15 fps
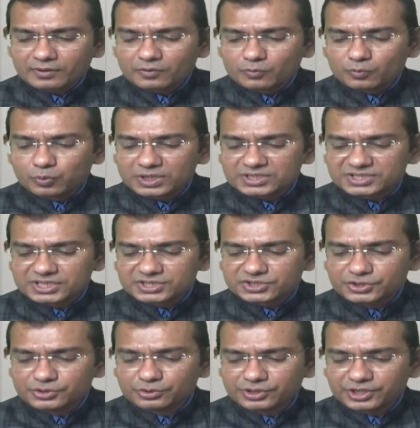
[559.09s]
versus
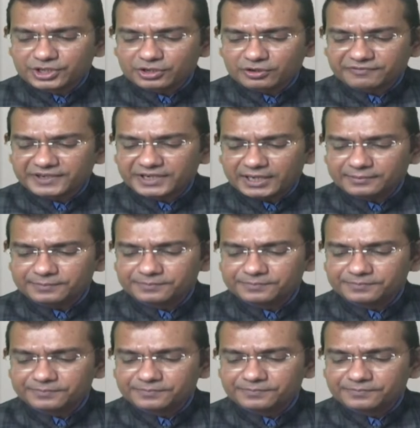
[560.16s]
Union of India.
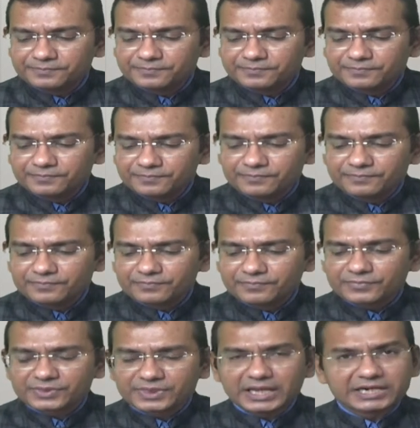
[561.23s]

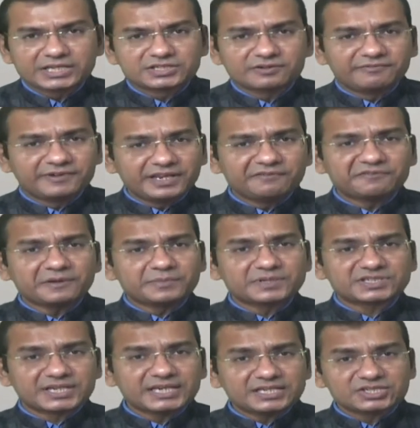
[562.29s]
That is a very
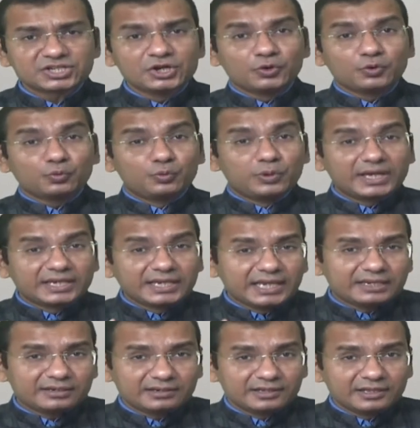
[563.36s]
famous case
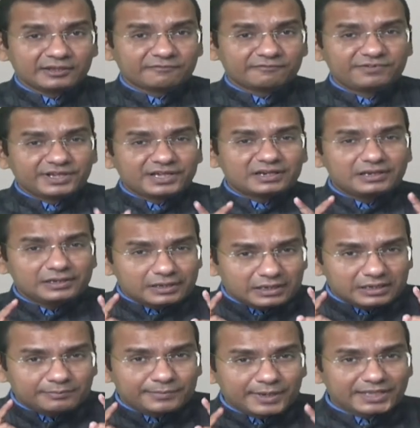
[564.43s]
wherein we
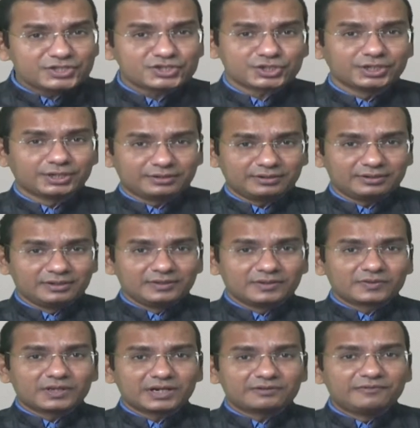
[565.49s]
clearly mention
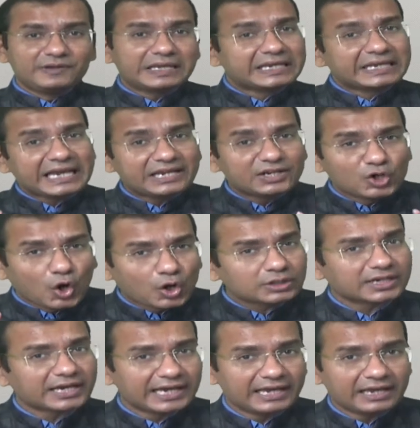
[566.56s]
that we cannot
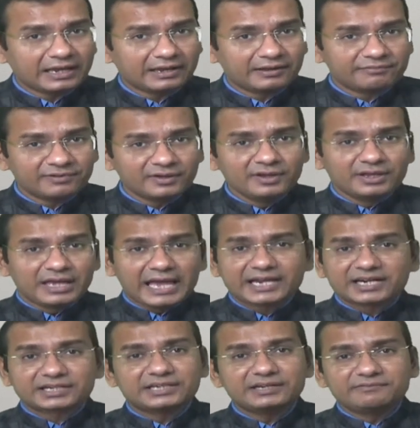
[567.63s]
have
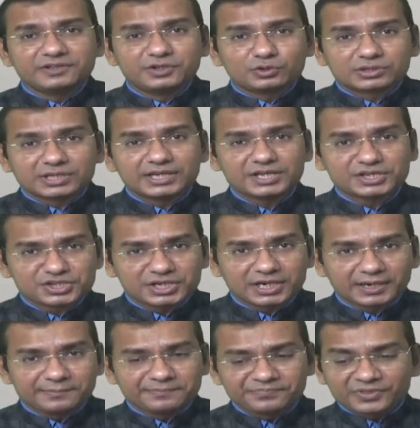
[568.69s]
active
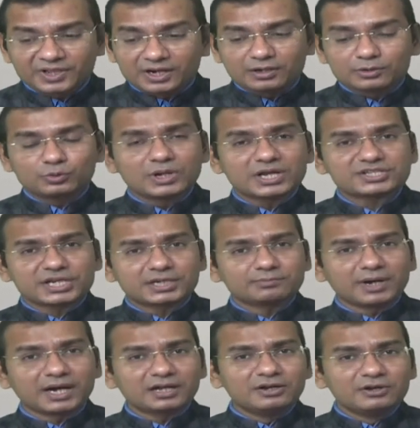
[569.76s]
euthanasia. Aruna
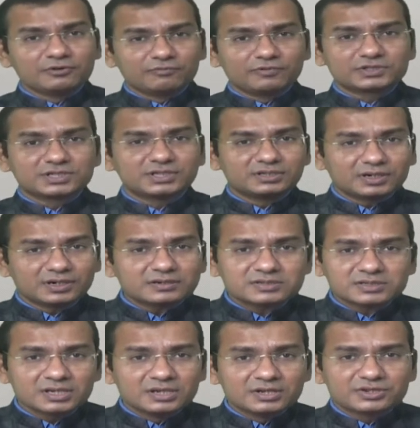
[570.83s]
Shanbag was a
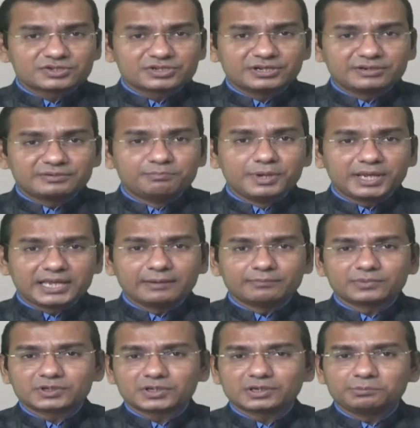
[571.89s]
nurse. She
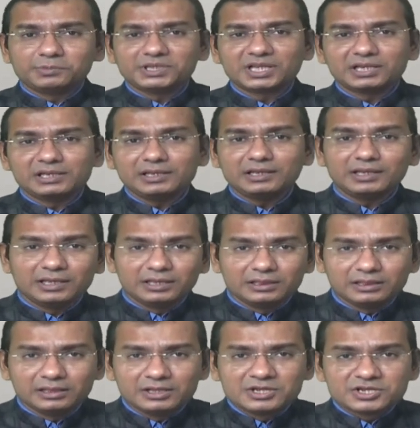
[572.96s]
became terminally
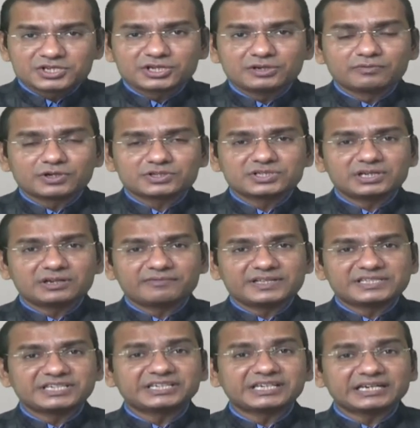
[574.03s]
ill. She was in a
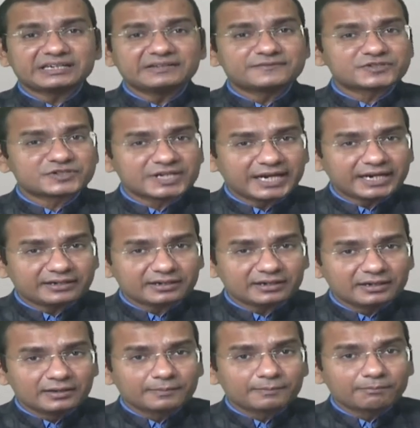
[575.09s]
vegetative state,
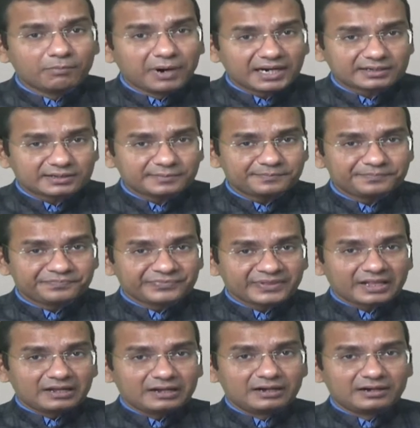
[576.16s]
but
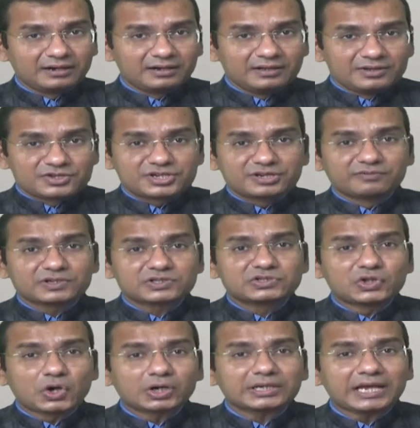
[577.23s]
she was
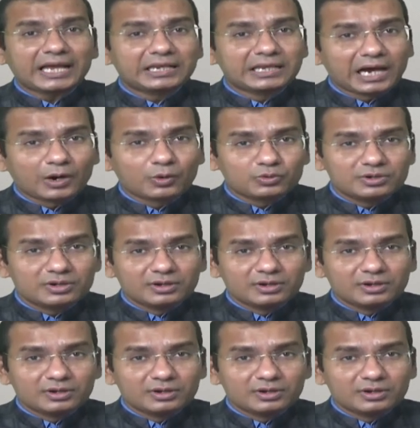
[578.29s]
not allowed